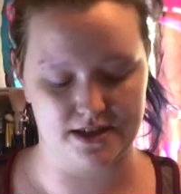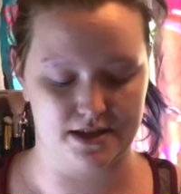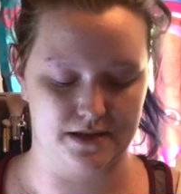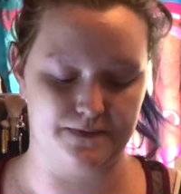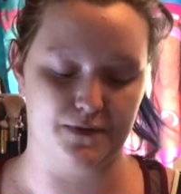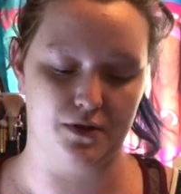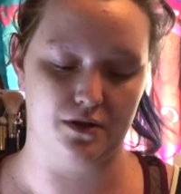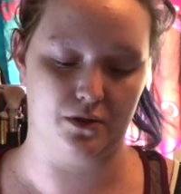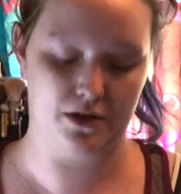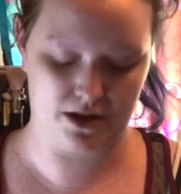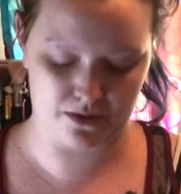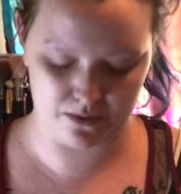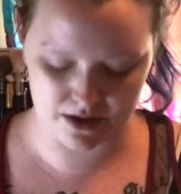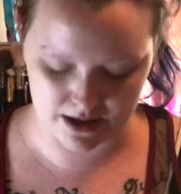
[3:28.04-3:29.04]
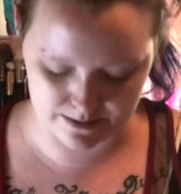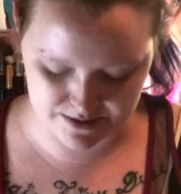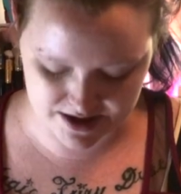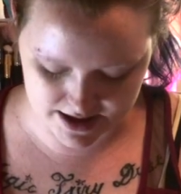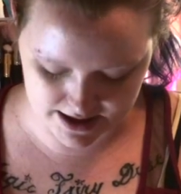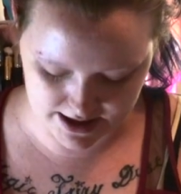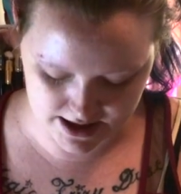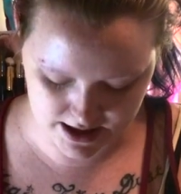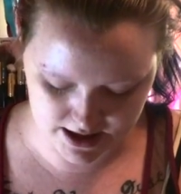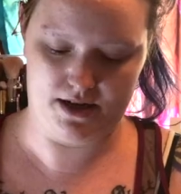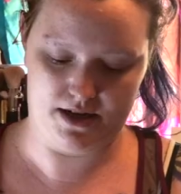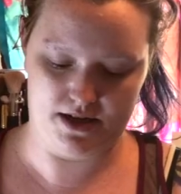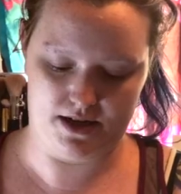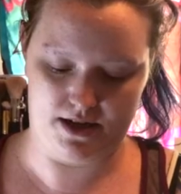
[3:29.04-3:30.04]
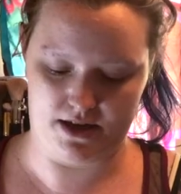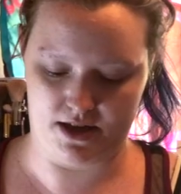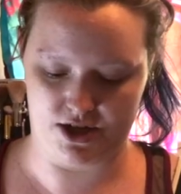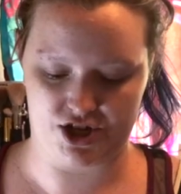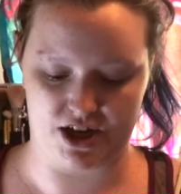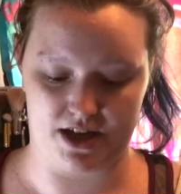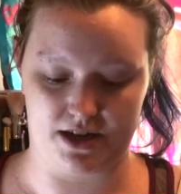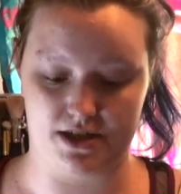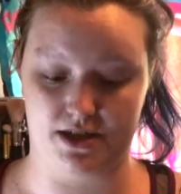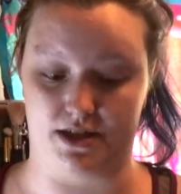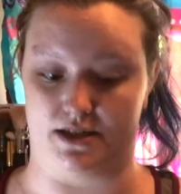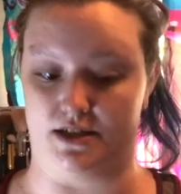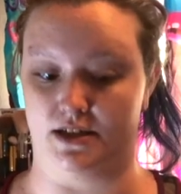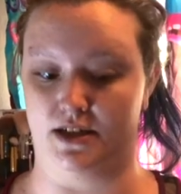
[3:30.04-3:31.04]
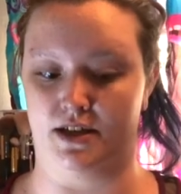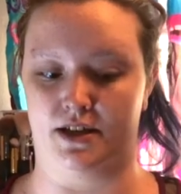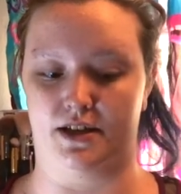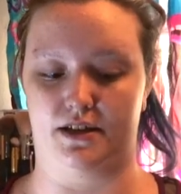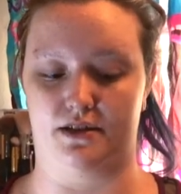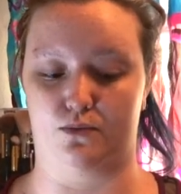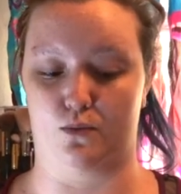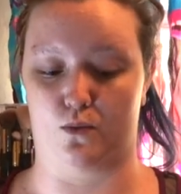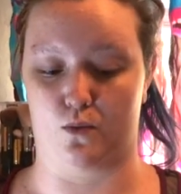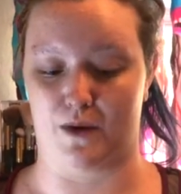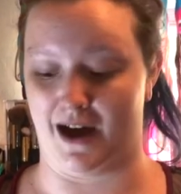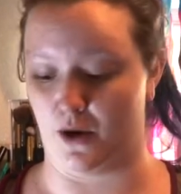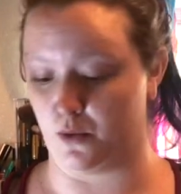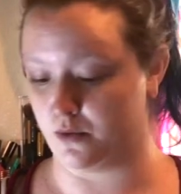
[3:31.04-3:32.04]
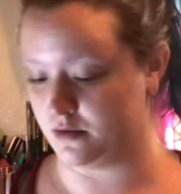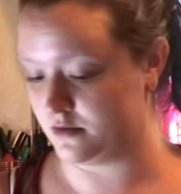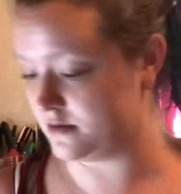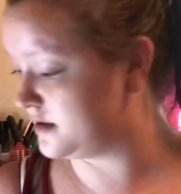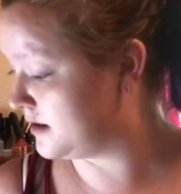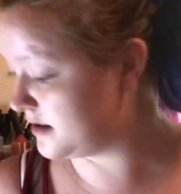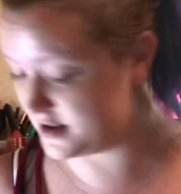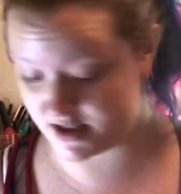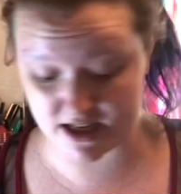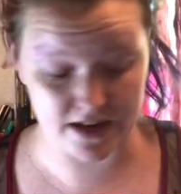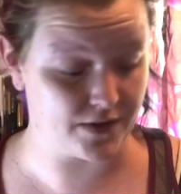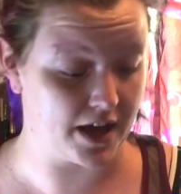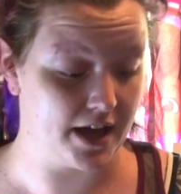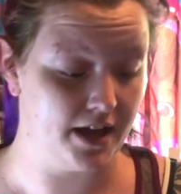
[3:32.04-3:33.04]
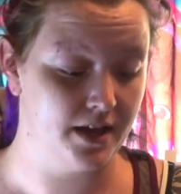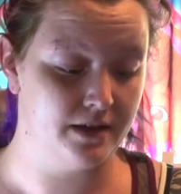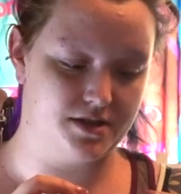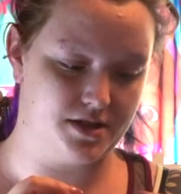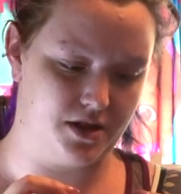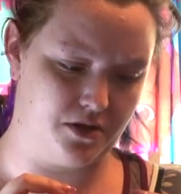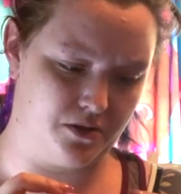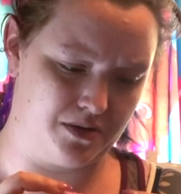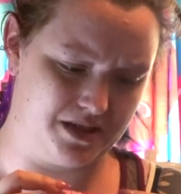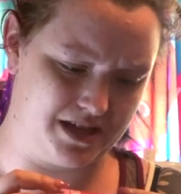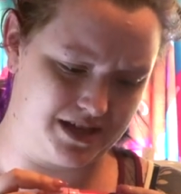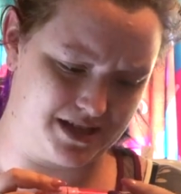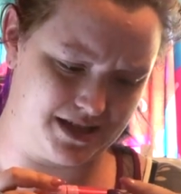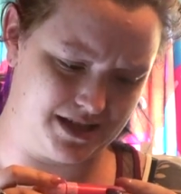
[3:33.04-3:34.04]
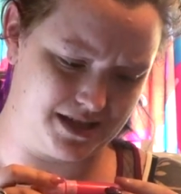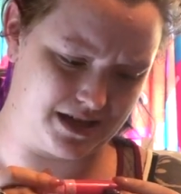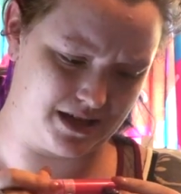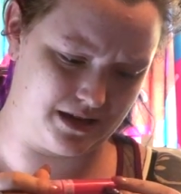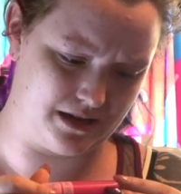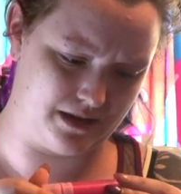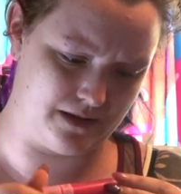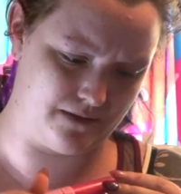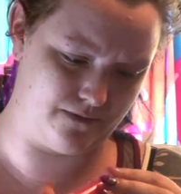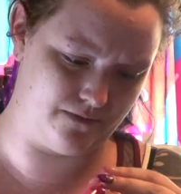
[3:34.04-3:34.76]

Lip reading: This is a velour liquid lipstick in the shade Diva. So this is a